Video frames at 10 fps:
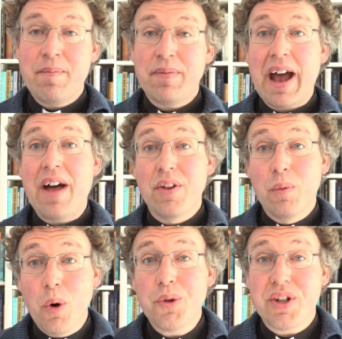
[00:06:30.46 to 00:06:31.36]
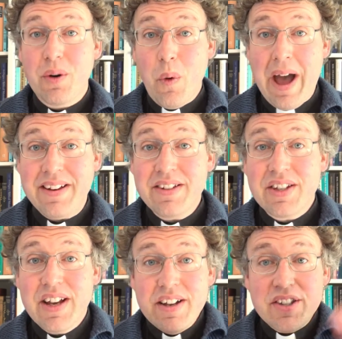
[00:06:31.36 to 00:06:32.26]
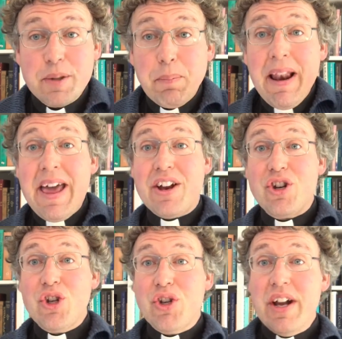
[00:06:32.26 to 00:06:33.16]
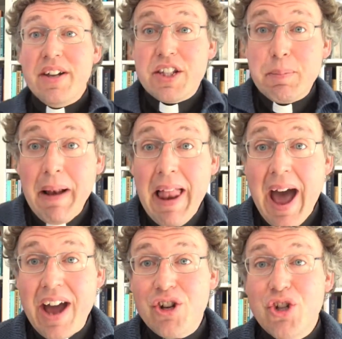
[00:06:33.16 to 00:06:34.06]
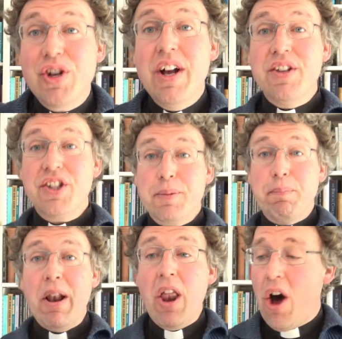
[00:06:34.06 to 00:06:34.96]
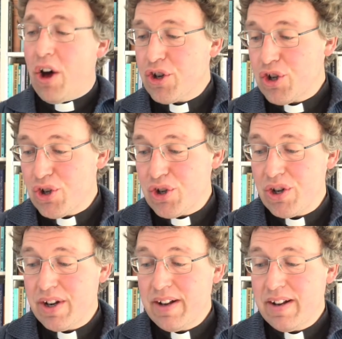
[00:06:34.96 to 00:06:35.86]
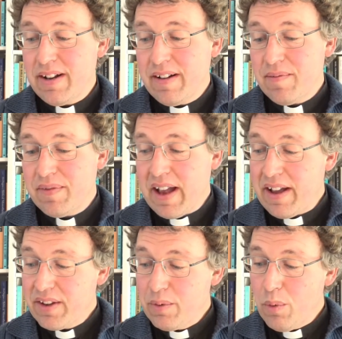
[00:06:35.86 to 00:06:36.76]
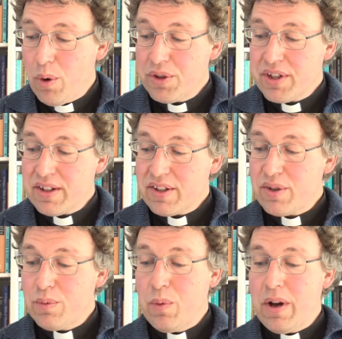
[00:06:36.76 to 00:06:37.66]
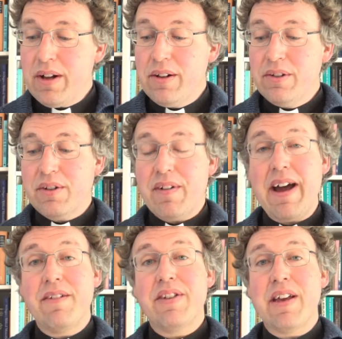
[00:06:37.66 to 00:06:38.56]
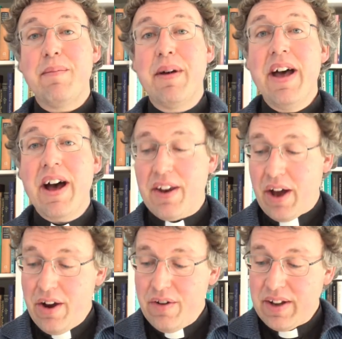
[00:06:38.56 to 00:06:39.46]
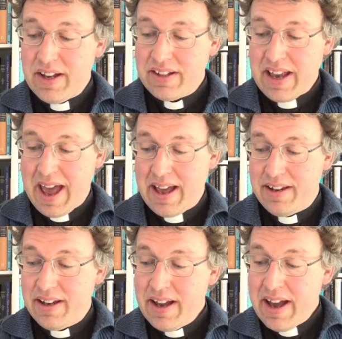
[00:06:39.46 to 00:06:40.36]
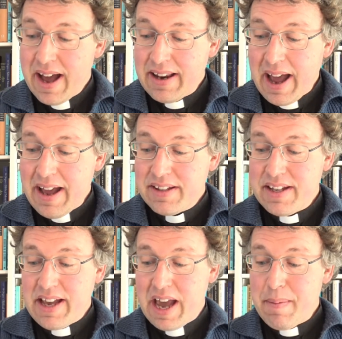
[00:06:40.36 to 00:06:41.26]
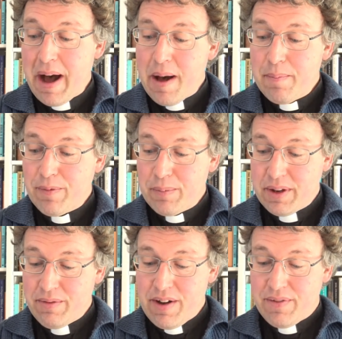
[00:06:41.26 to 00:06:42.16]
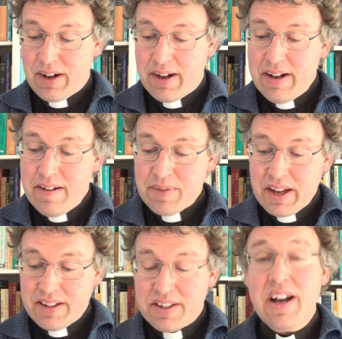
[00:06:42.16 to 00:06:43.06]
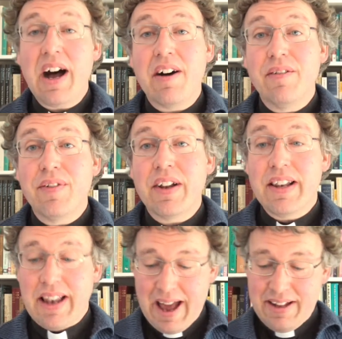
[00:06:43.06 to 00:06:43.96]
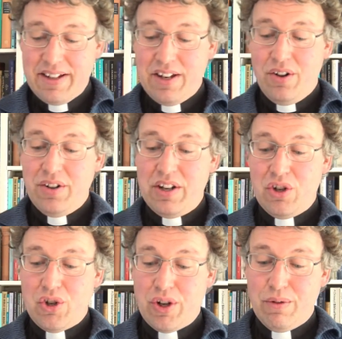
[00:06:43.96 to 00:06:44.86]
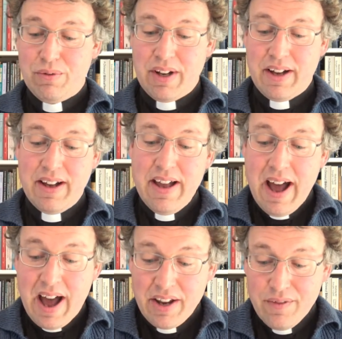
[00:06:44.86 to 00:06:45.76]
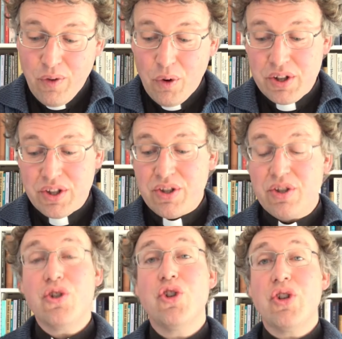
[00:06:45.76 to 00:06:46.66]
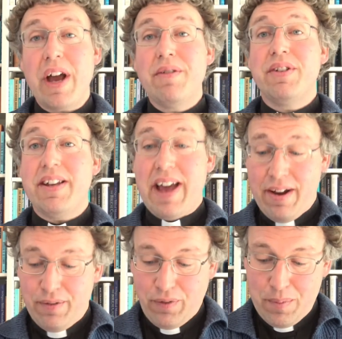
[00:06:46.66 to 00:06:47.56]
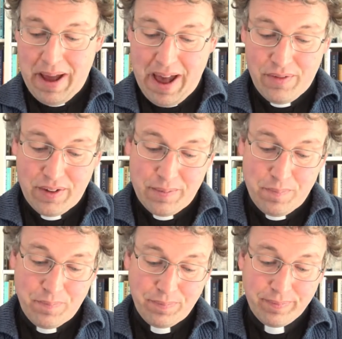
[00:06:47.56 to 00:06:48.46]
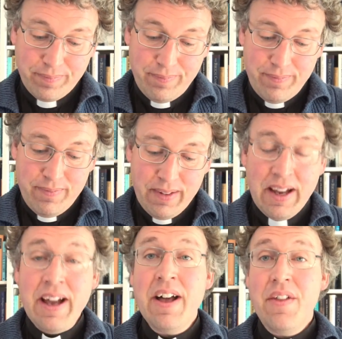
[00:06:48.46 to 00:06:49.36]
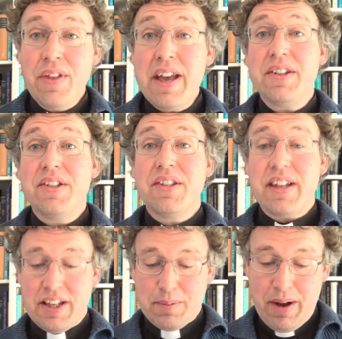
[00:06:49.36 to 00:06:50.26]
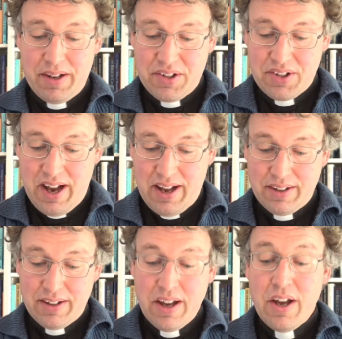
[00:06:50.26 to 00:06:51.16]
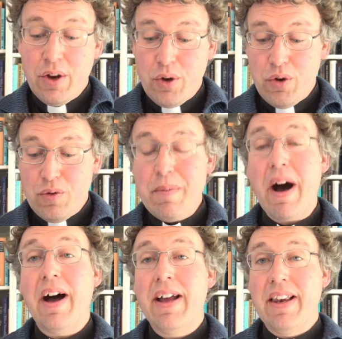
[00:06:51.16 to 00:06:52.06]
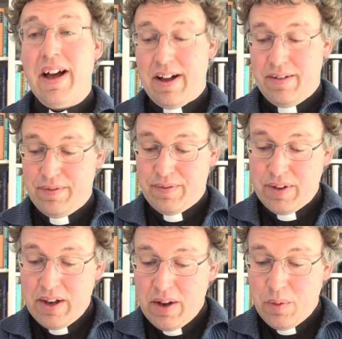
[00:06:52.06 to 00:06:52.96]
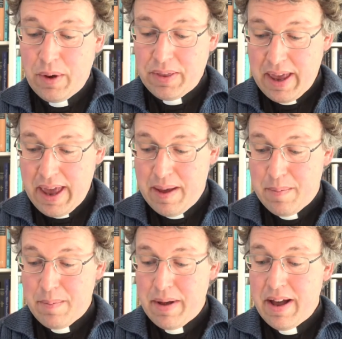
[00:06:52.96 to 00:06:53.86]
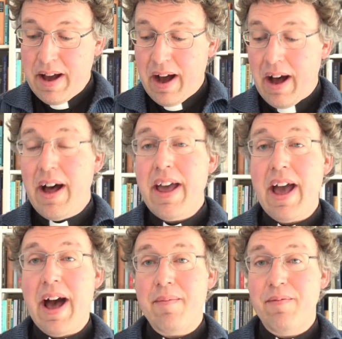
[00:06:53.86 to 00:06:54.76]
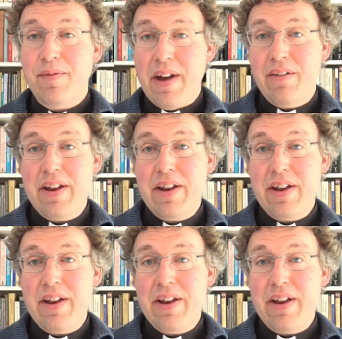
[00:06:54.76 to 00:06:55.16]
And the water went splish, splash, splosh. And the water swirled around him and over his head. And as he came up from the river, a dove landed on his shoulder, and a voice shouted out from heaven, "This is my Son, whom I love. With him I am very